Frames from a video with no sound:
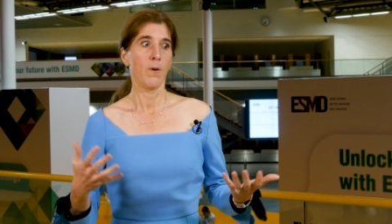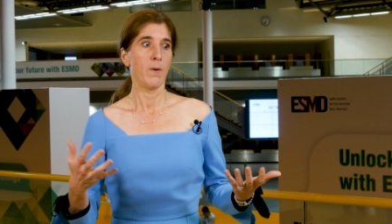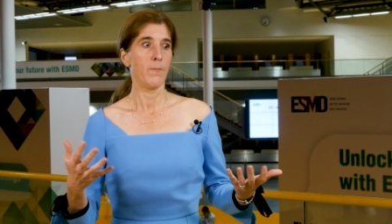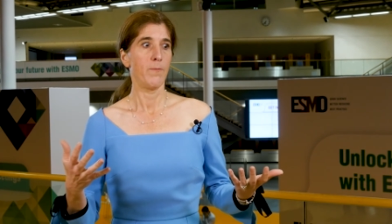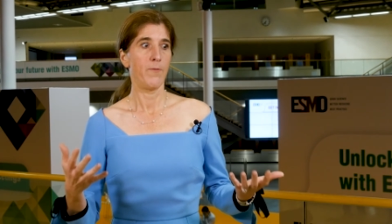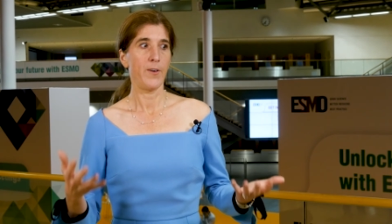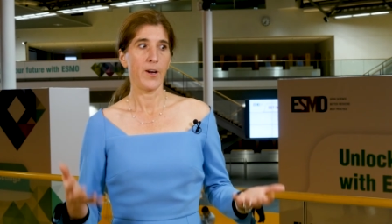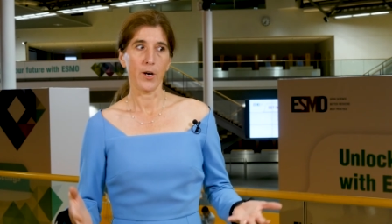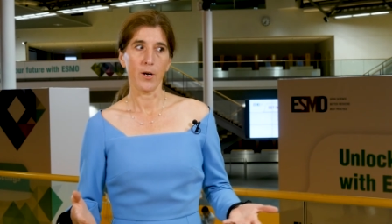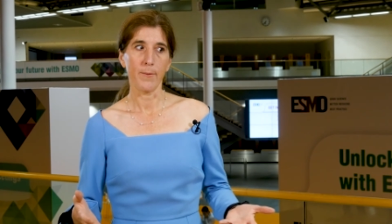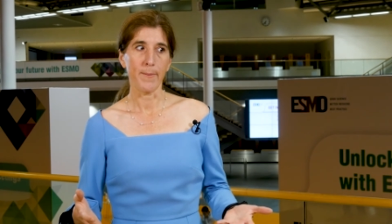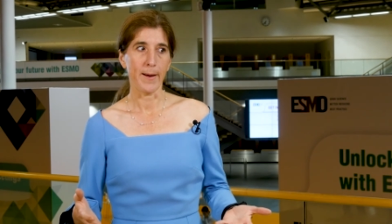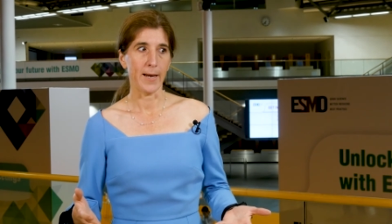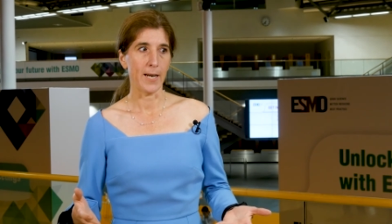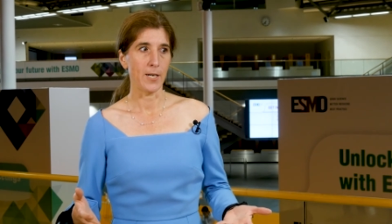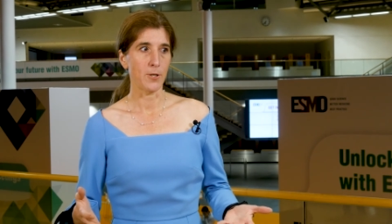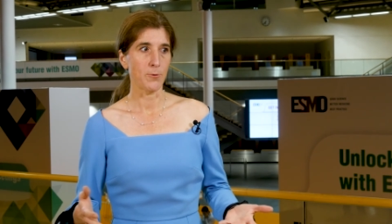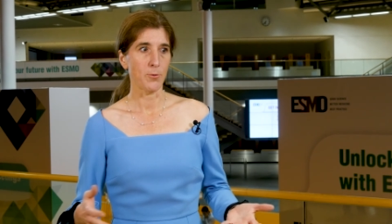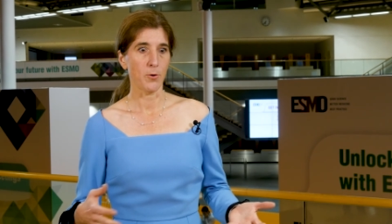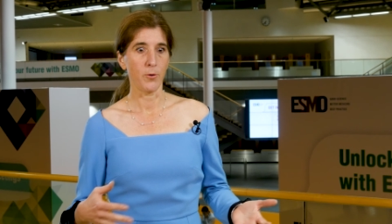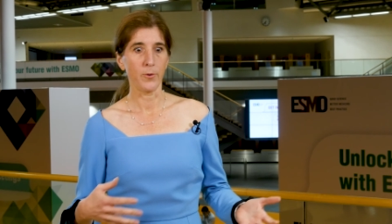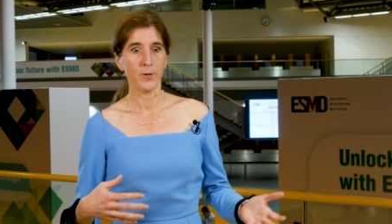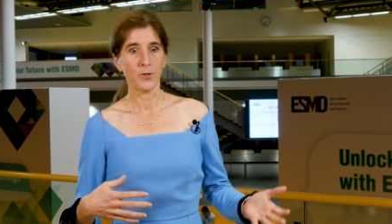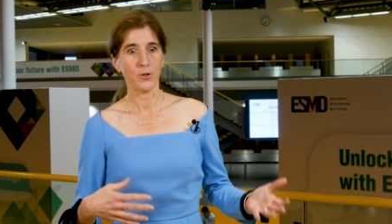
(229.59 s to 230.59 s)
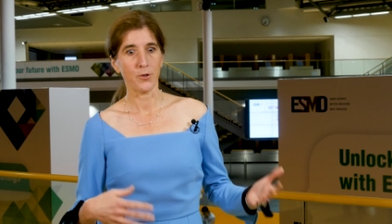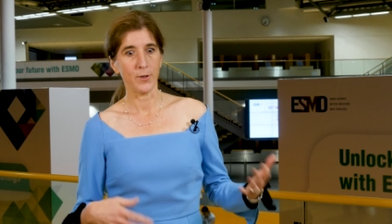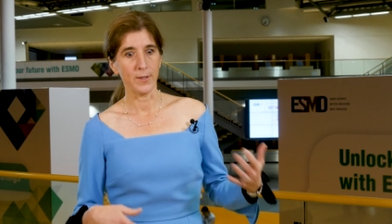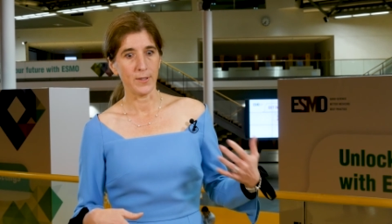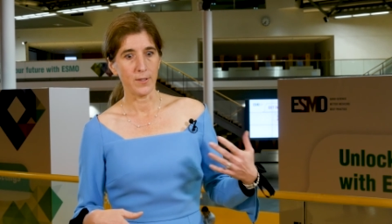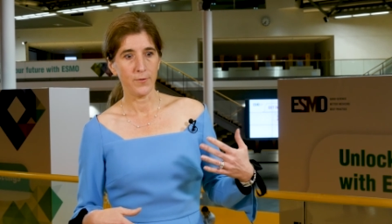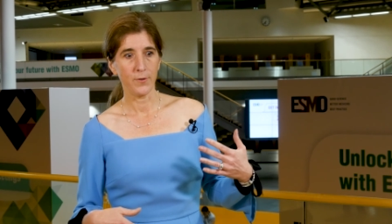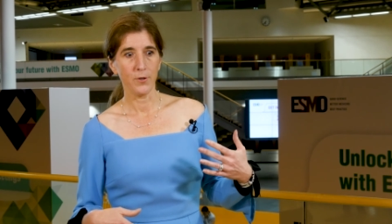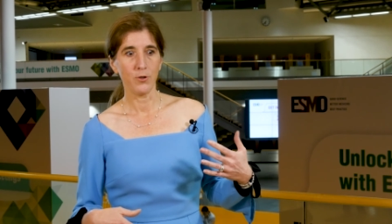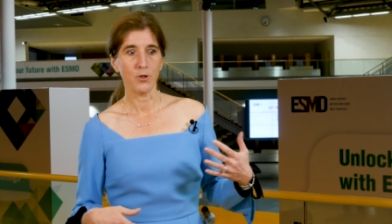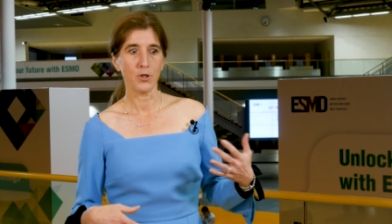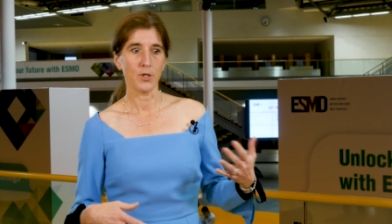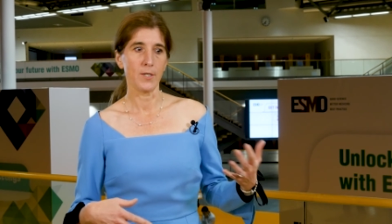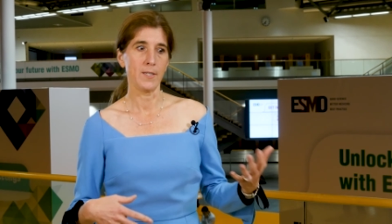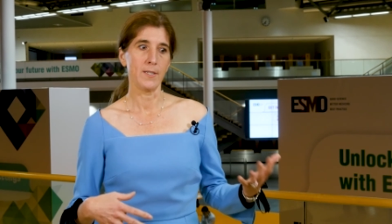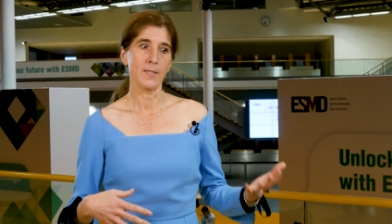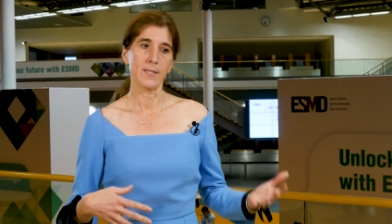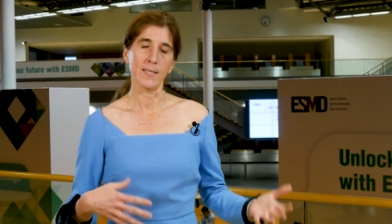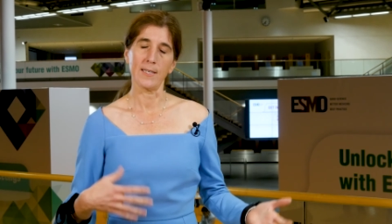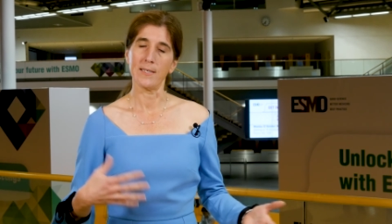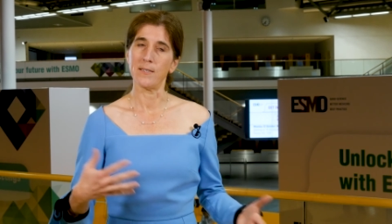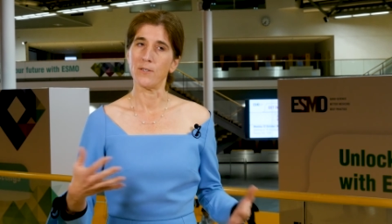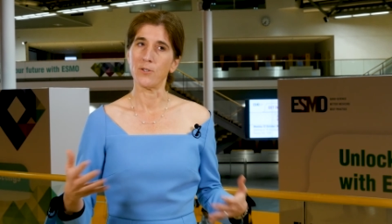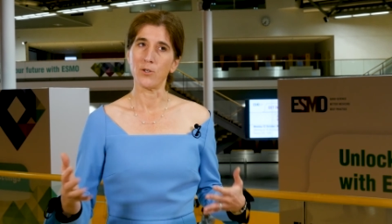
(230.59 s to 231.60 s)
very manageable with transfusions
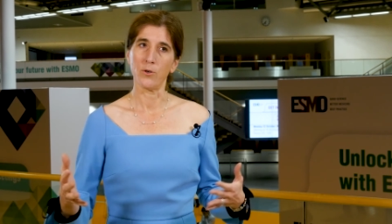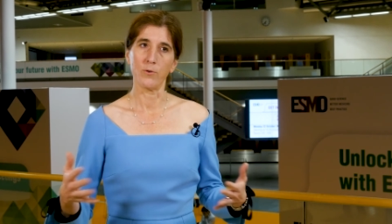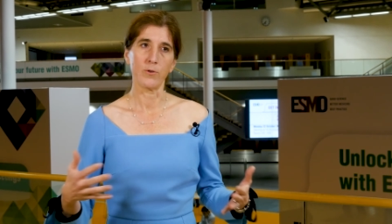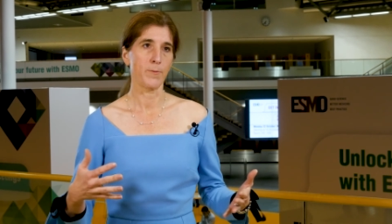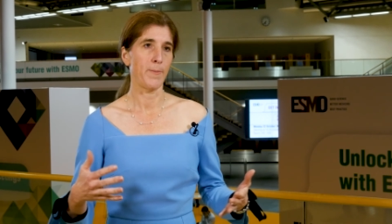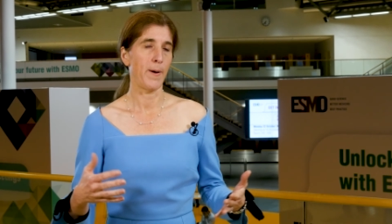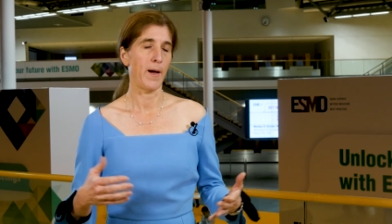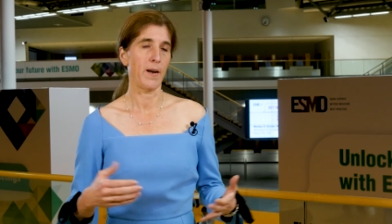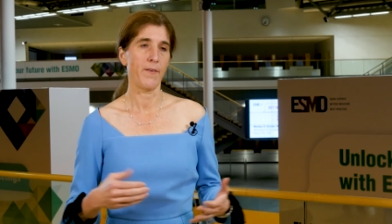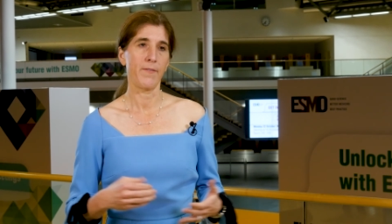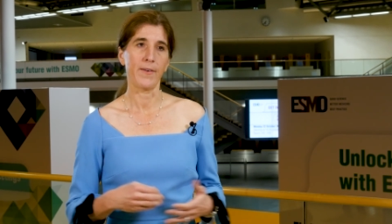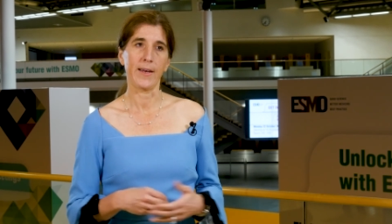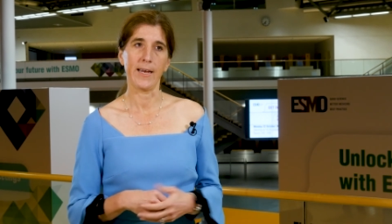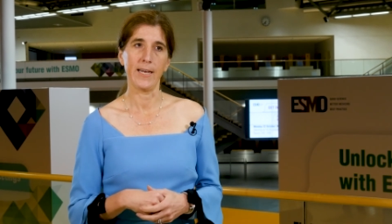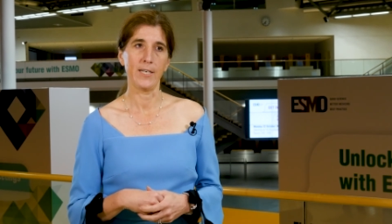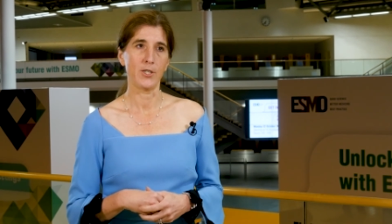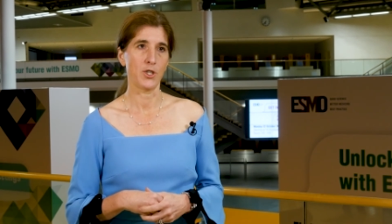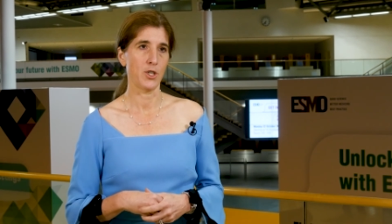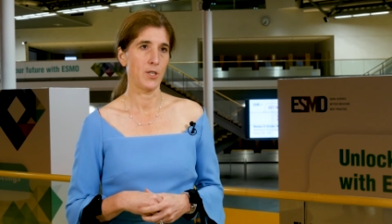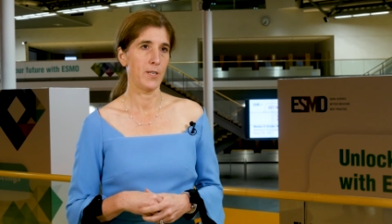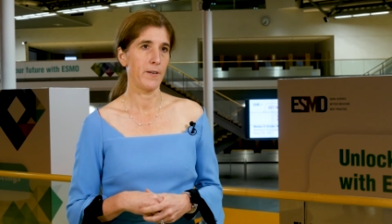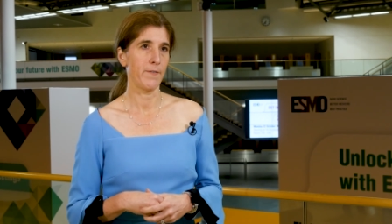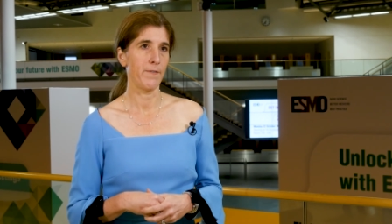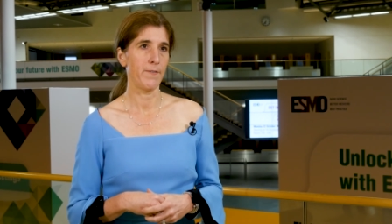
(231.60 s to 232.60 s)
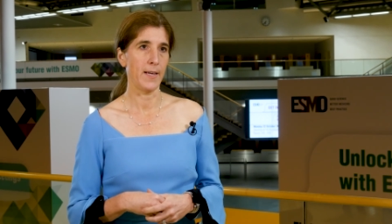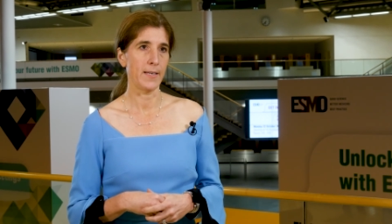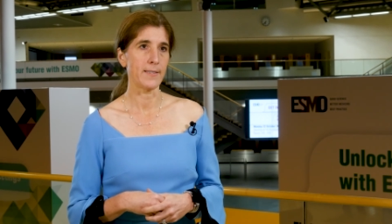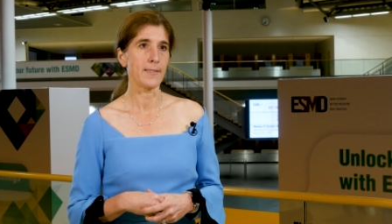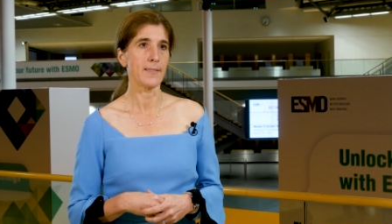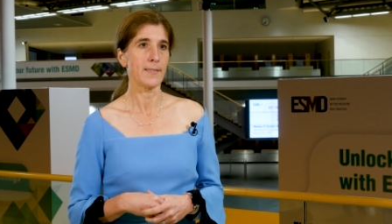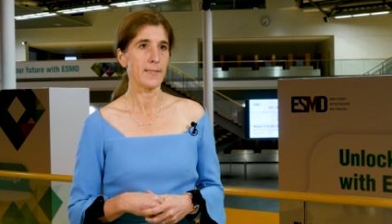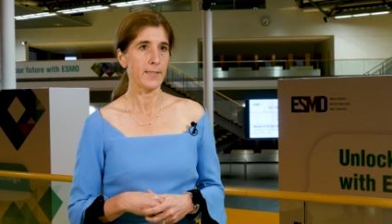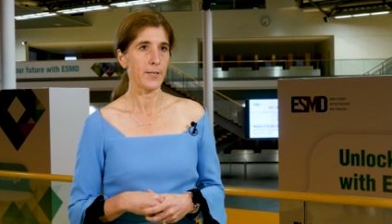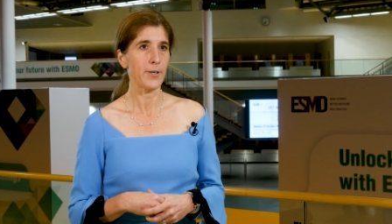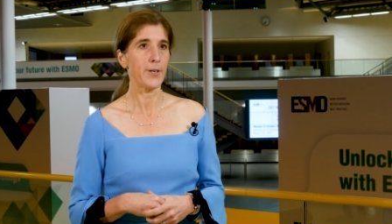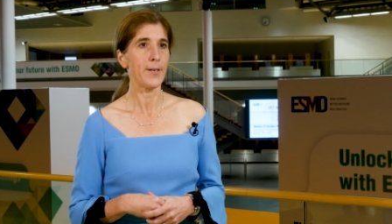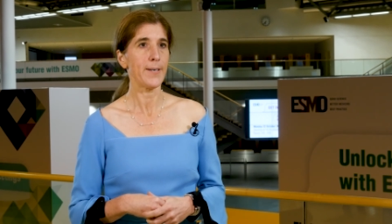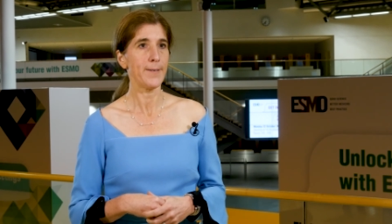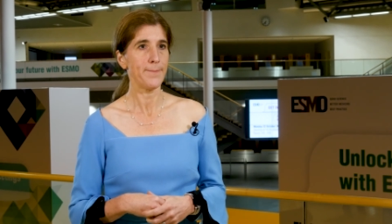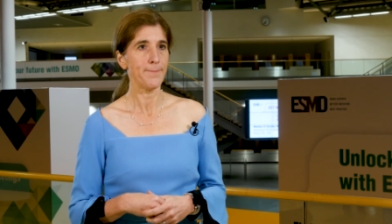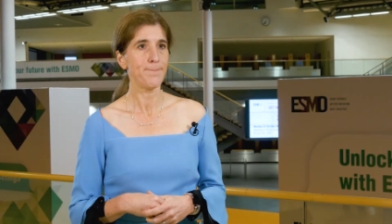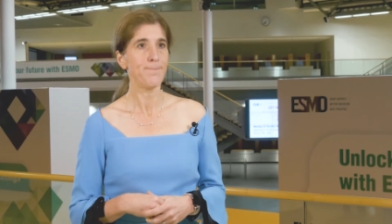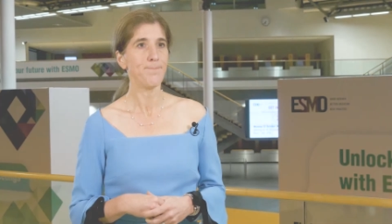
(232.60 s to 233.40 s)
and dose modification if necessary.